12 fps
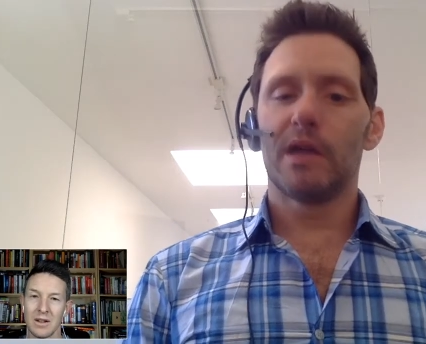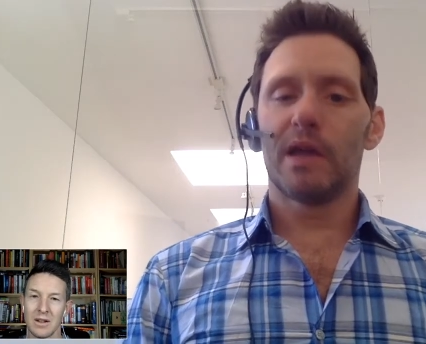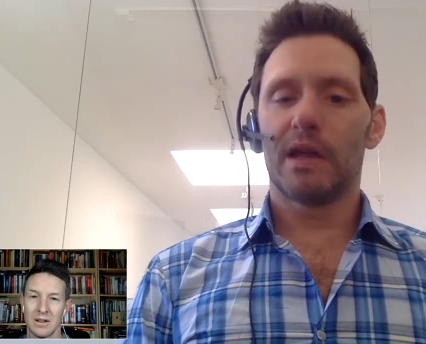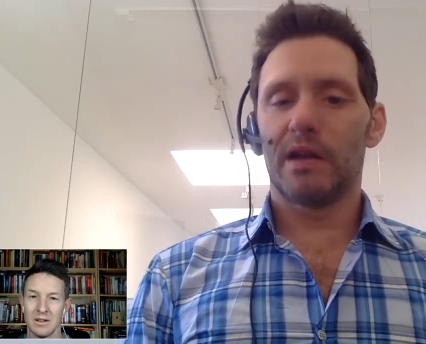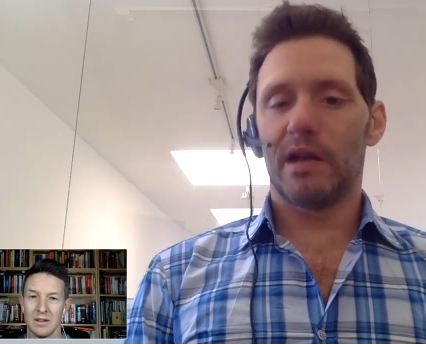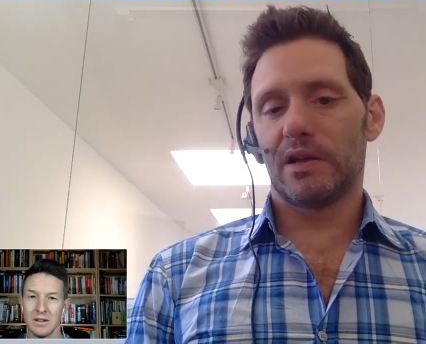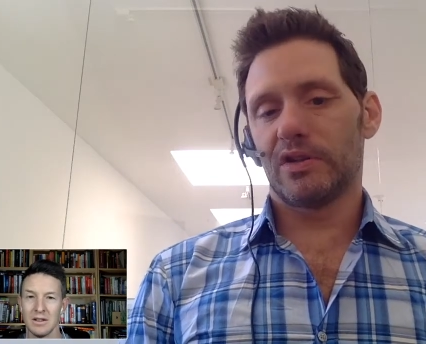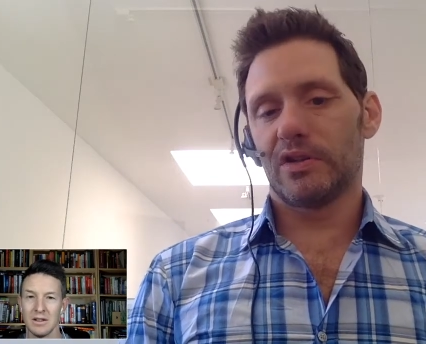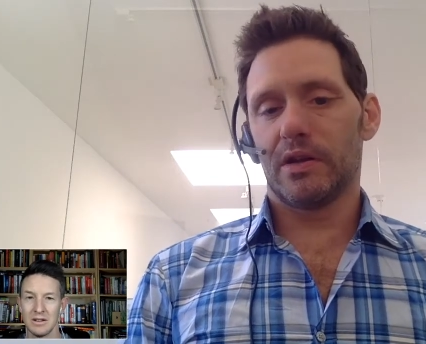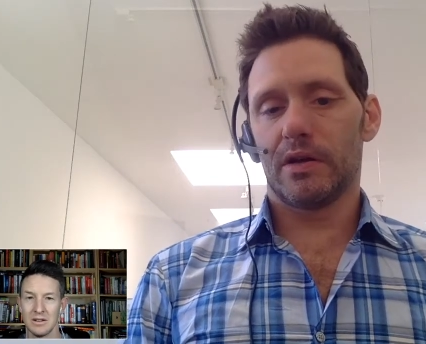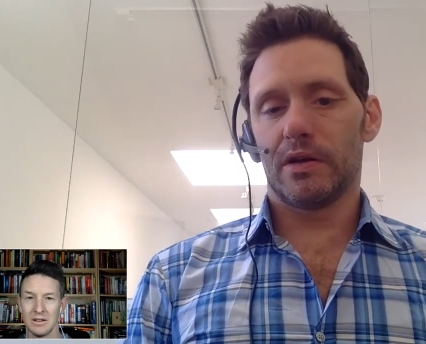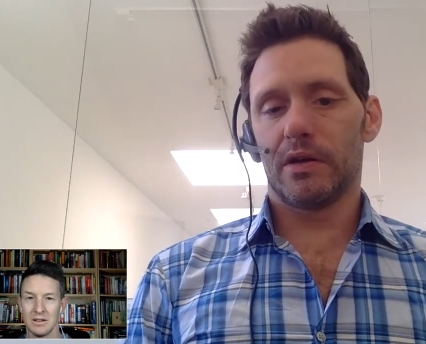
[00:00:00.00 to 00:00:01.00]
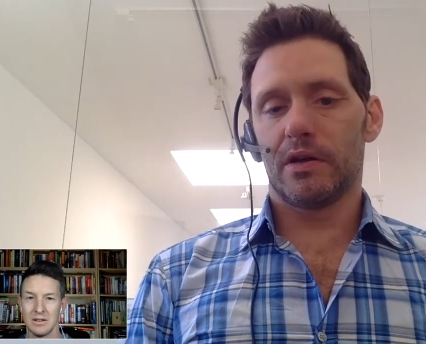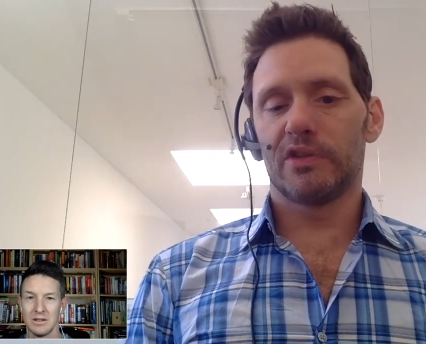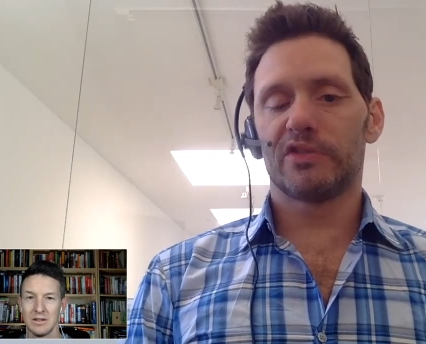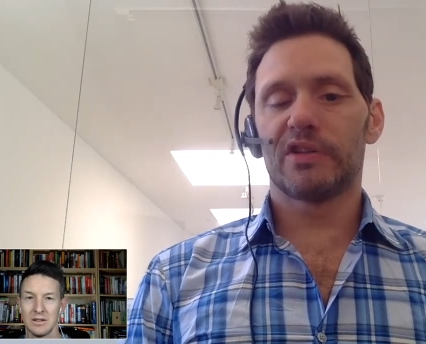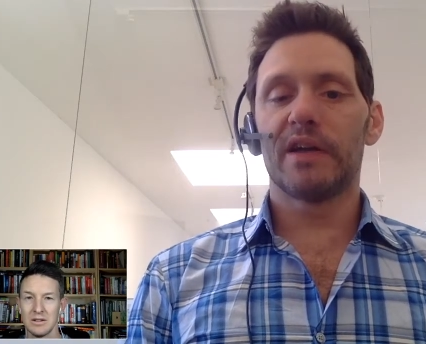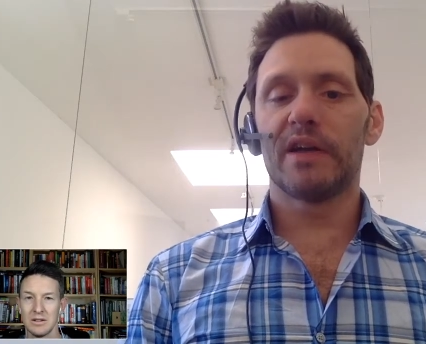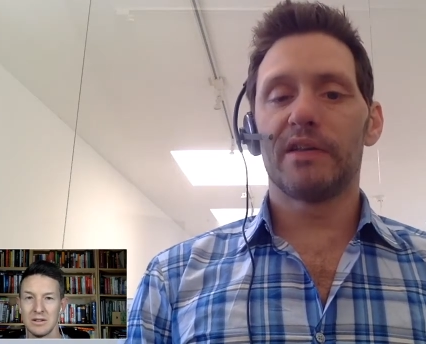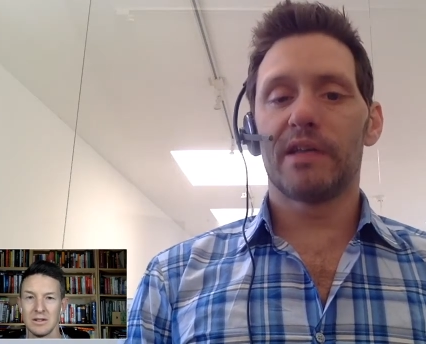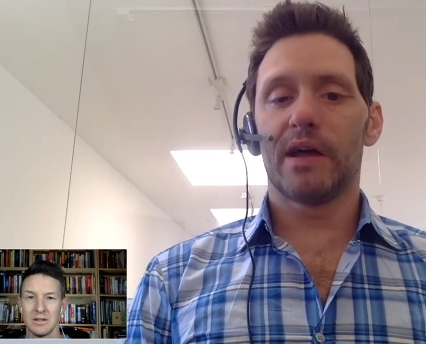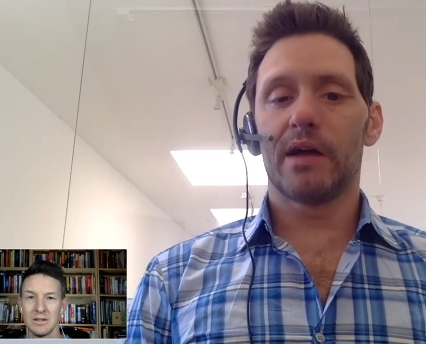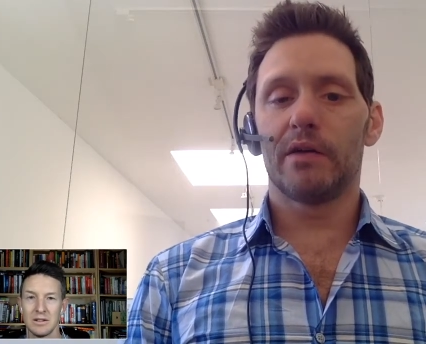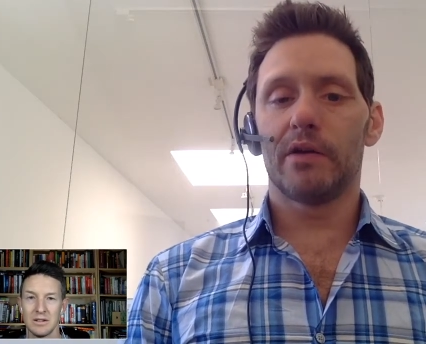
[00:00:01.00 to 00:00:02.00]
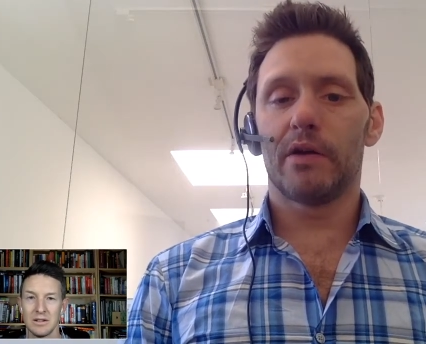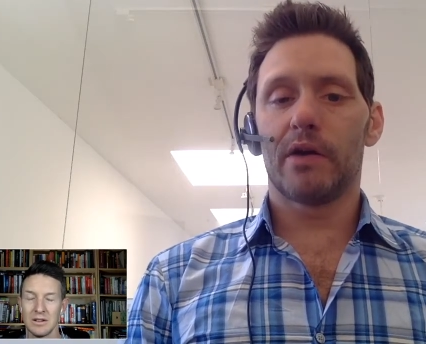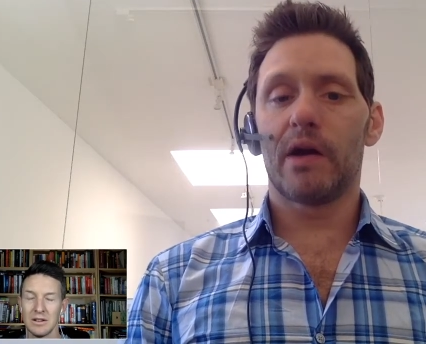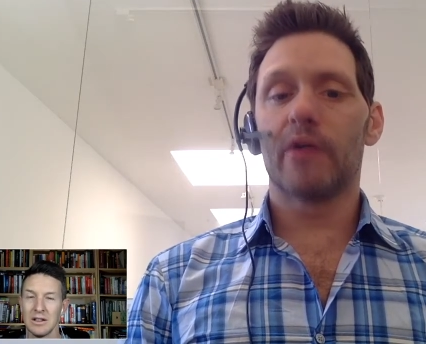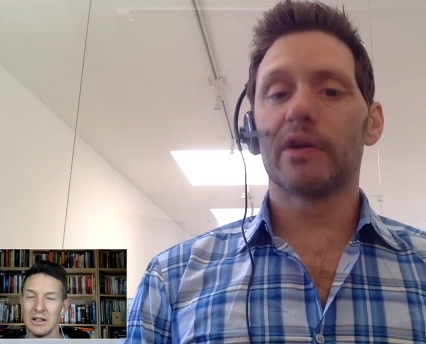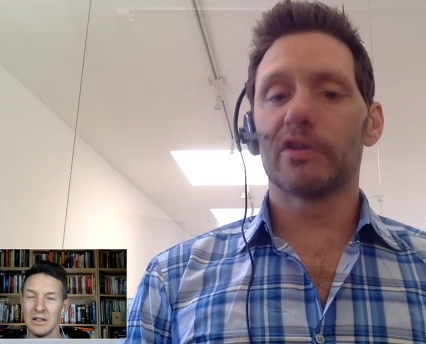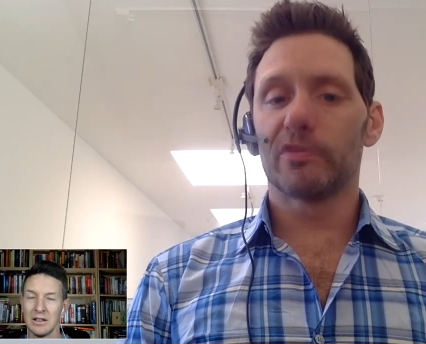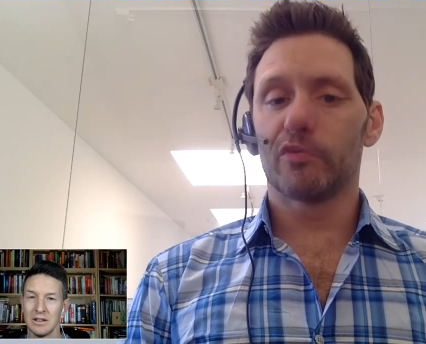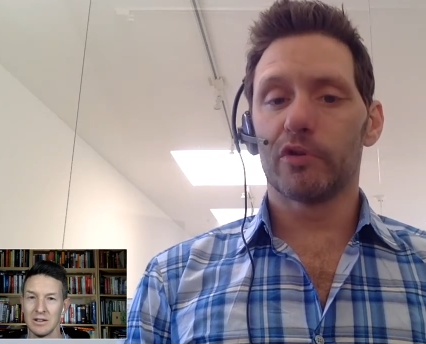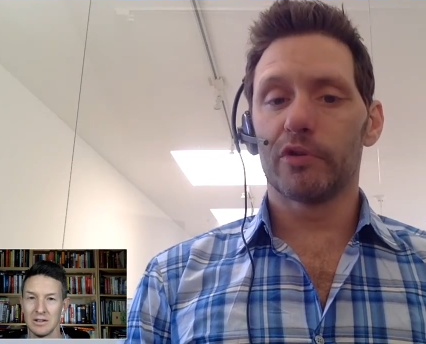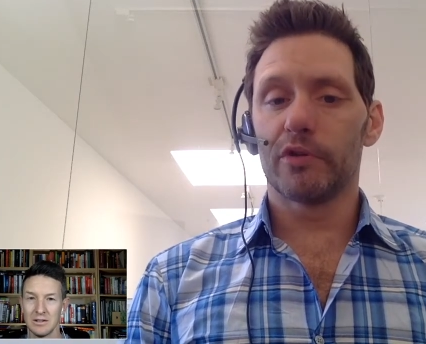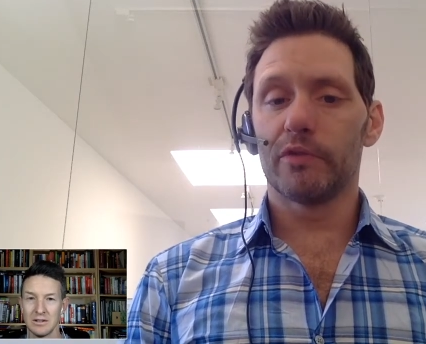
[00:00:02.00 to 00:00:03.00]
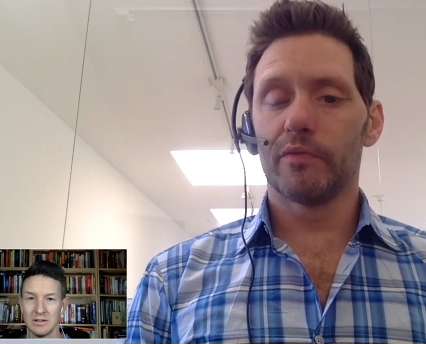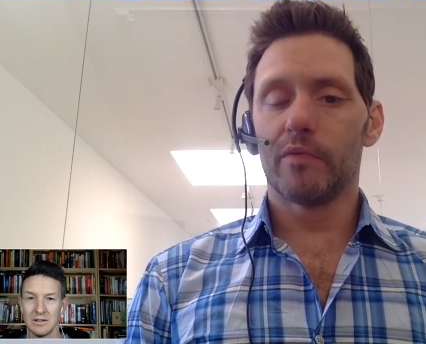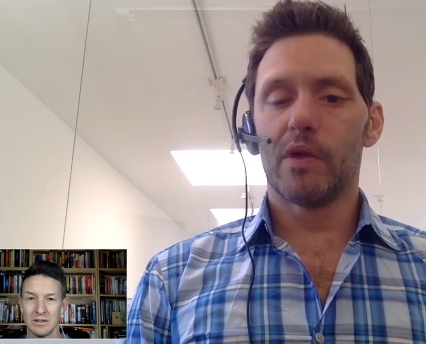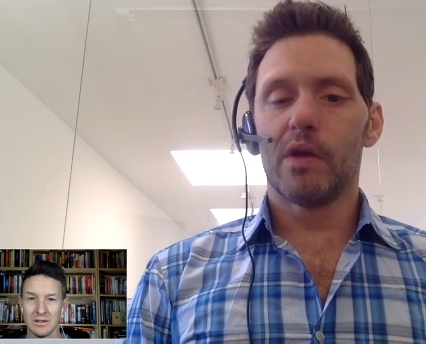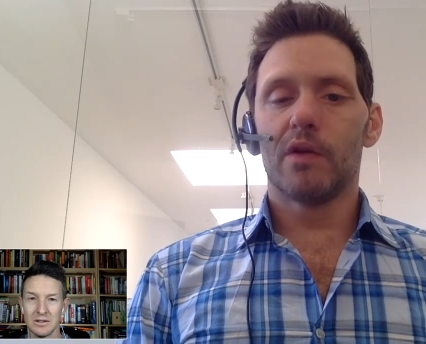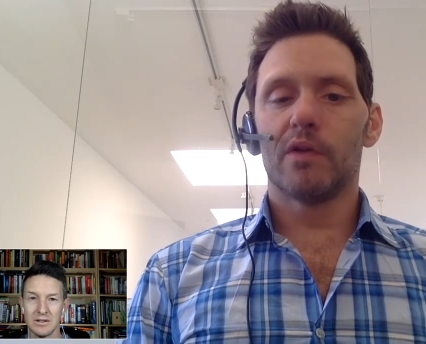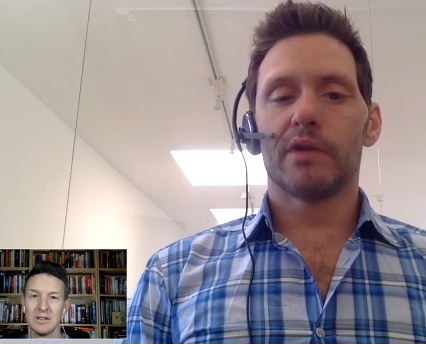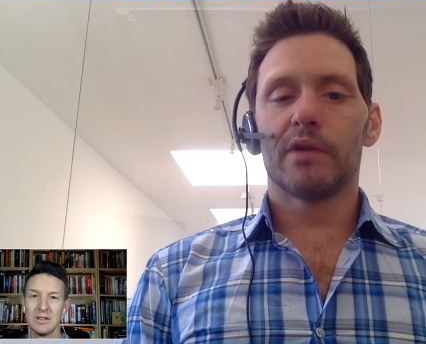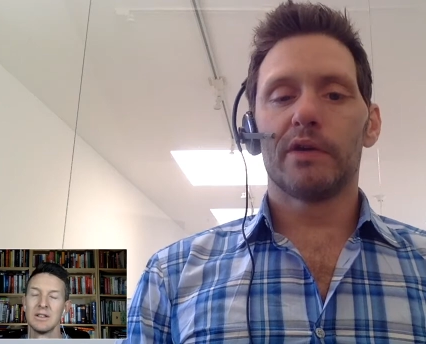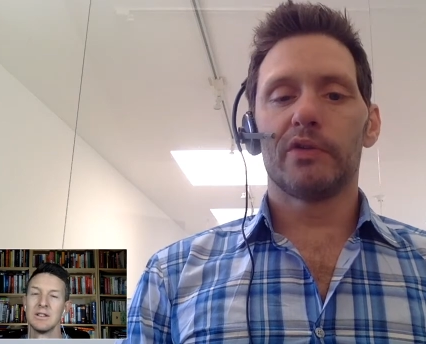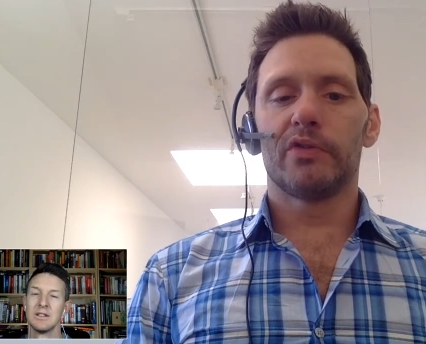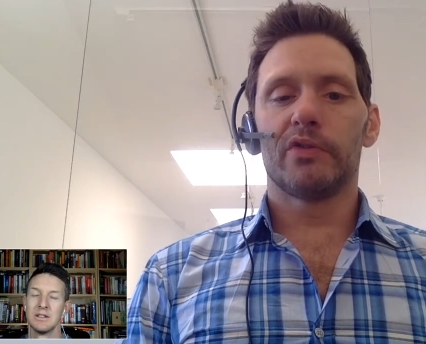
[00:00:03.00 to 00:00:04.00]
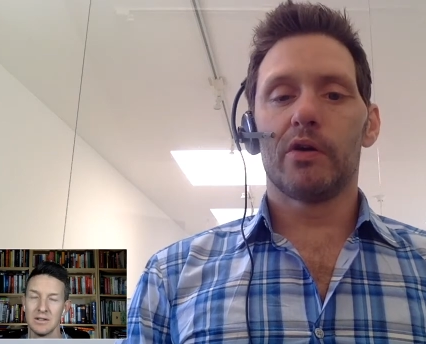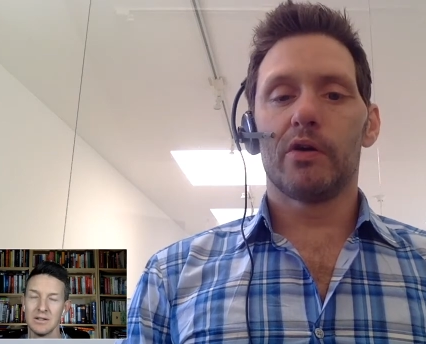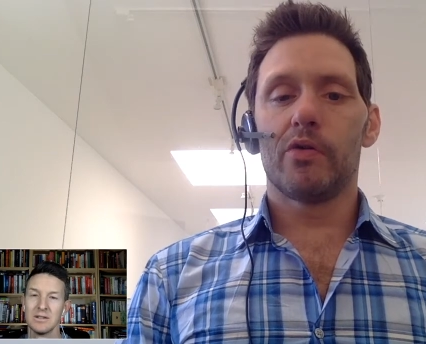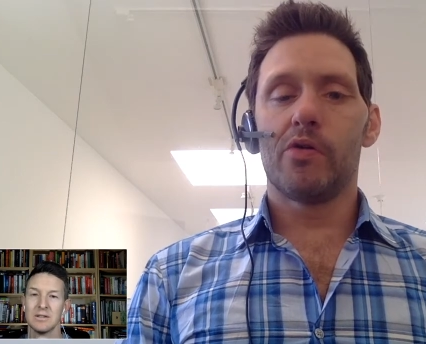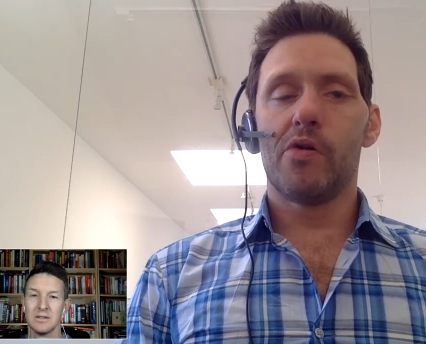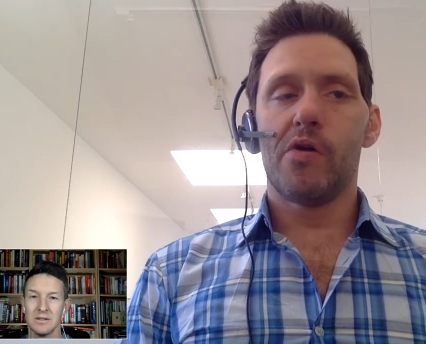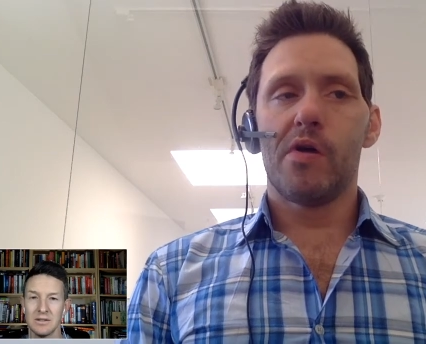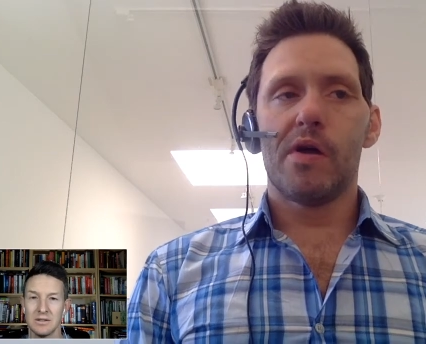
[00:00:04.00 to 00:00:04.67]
Speaker 1: as an aside to that, how can I support you? Right. So